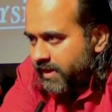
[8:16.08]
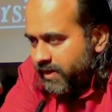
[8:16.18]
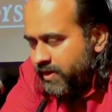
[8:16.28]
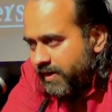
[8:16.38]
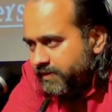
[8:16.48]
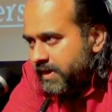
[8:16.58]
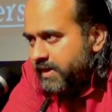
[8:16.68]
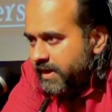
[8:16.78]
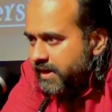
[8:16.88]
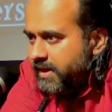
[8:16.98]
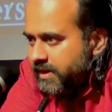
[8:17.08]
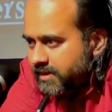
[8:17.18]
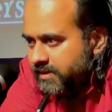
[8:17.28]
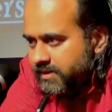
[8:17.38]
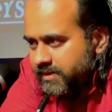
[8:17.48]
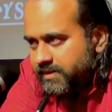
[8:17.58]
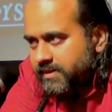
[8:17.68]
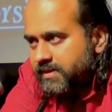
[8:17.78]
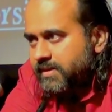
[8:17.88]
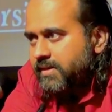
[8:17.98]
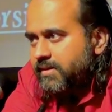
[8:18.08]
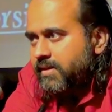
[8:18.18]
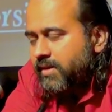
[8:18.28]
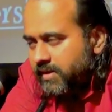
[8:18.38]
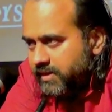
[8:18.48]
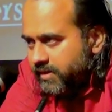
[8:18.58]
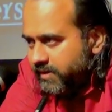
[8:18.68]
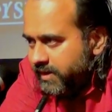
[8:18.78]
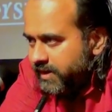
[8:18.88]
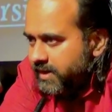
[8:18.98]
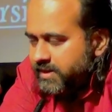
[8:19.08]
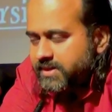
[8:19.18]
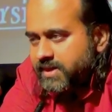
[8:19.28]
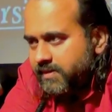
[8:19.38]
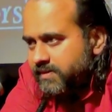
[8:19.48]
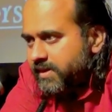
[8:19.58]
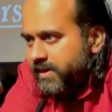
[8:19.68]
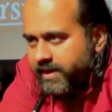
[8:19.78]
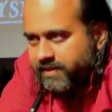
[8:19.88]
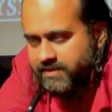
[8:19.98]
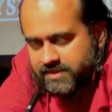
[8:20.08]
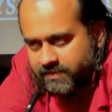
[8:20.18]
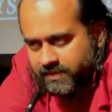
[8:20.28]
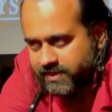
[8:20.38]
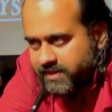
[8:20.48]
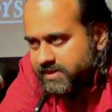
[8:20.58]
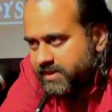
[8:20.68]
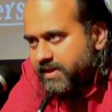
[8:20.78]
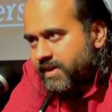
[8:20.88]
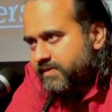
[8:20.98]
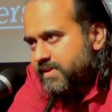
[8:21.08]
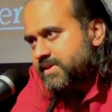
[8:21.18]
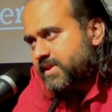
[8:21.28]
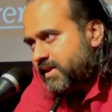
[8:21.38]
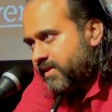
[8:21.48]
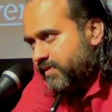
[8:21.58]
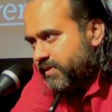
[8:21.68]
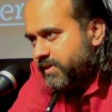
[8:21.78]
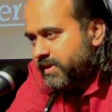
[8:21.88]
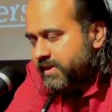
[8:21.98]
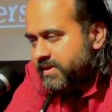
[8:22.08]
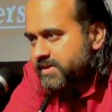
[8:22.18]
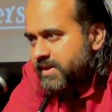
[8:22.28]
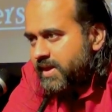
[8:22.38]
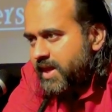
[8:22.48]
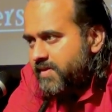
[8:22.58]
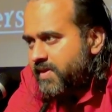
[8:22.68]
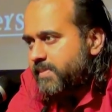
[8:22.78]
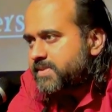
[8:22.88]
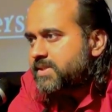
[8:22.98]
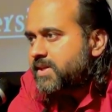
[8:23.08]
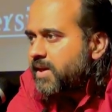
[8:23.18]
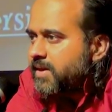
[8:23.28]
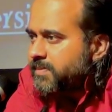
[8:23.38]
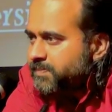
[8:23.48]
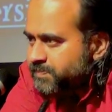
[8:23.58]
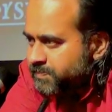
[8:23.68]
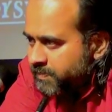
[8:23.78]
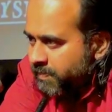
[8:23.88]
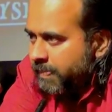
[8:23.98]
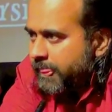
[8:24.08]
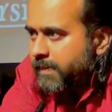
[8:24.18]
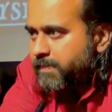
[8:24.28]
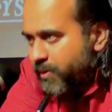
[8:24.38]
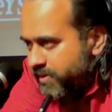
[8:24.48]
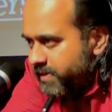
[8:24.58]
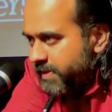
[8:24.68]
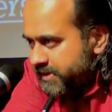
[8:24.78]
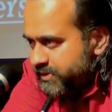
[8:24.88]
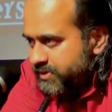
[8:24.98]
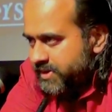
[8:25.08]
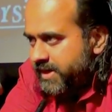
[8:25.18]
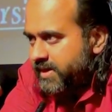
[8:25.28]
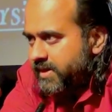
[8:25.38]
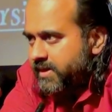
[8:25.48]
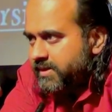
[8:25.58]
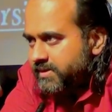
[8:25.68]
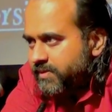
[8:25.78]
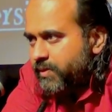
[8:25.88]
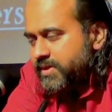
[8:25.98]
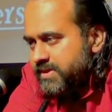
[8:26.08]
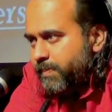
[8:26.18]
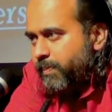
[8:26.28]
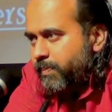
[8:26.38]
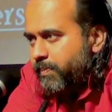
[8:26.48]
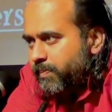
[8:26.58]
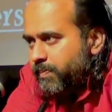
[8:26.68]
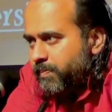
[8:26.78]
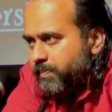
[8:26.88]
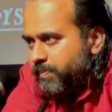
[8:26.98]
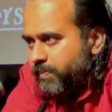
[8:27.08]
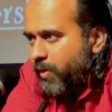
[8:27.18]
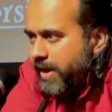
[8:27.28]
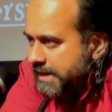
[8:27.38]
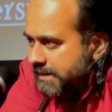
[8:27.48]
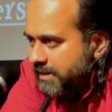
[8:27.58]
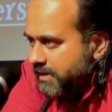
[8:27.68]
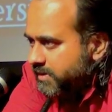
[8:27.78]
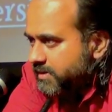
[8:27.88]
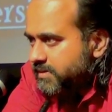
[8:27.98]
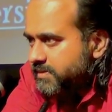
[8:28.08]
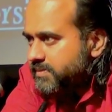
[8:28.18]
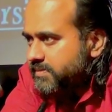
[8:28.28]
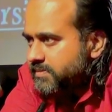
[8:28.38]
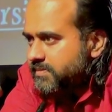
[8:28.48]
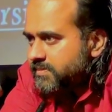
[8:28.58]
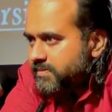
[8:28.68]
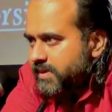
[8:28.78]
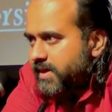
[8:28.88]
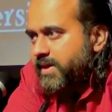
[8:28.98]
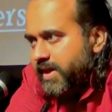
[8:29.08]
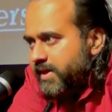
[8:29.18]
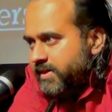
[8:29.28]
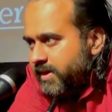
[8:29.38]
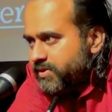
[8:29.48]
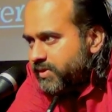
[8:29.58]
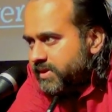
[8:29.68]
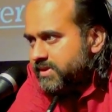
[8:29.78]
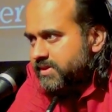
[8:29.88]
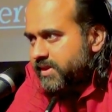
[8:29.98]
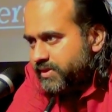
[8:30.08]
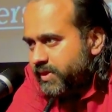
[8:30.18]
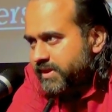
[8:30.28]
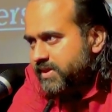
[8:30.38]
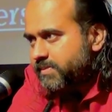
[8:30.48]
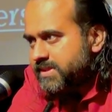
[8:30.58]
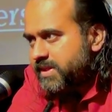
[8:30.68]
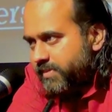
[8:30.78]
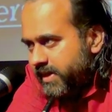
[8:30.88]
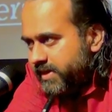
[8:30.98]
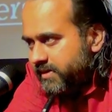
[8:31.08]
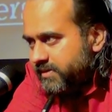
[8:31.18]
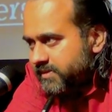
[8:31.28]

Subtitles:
Now, after gaining all the knowledge and after reading wisdom literature and after seeing a few things, if I am still bounded by the society, then what is the point in taking that education? Education must liberate.